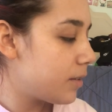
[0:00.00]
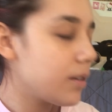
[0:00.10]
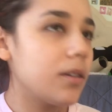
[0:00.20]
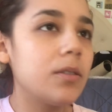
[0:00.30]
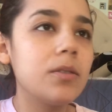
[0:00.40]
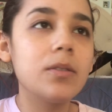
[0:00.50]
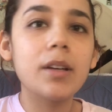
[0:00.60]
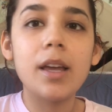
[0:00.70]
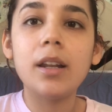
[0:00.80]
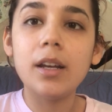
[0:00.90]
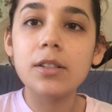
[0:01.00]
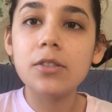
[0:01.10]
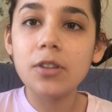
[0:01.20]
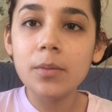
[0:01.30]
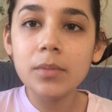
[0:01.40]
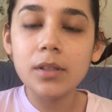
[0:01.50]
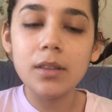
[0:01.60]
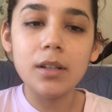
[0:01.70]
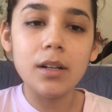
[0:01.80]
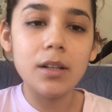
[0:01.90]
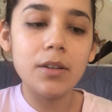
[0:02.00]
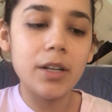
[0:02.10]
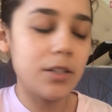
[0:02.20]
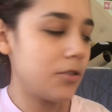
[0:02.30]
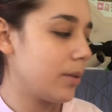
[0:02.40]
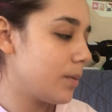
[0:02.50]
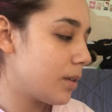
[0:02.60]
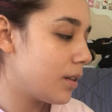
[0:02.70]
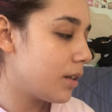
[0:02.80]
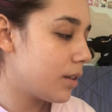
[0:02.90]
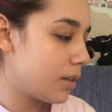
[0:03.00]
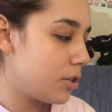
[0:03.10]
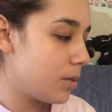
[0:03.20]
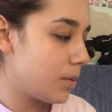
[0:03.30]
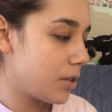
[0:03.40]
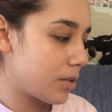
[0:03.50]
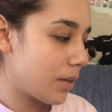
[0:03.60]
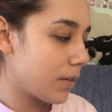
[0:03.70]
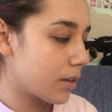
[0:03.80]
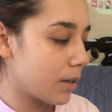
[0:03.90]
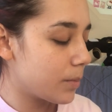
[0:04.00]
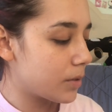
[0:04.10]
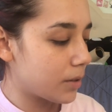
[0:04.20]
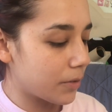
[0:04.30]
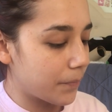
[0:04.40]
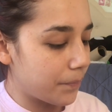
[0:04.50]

So again, 8 strums, and then another 8 strums, and the G major 7 comes, so.